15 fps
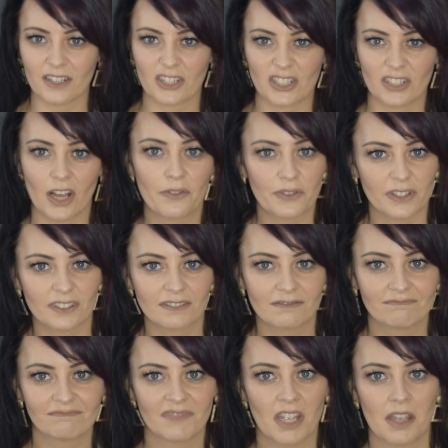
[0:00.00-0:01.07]
there's
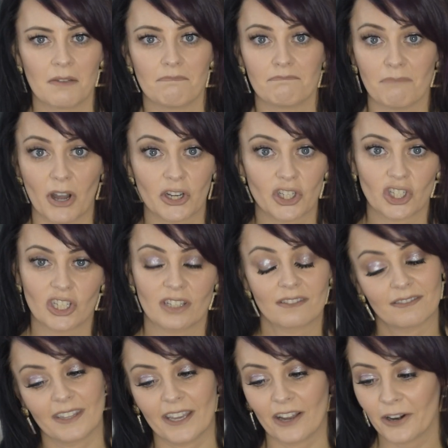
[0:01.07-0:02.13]
nothing much
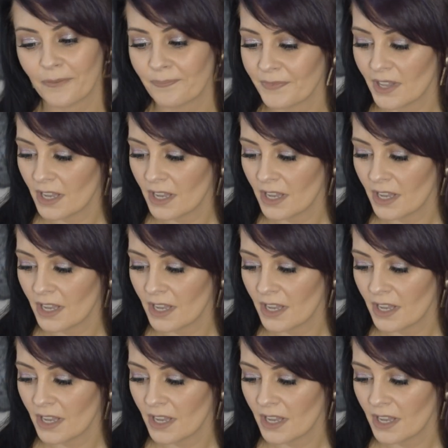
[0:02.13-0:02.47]
there,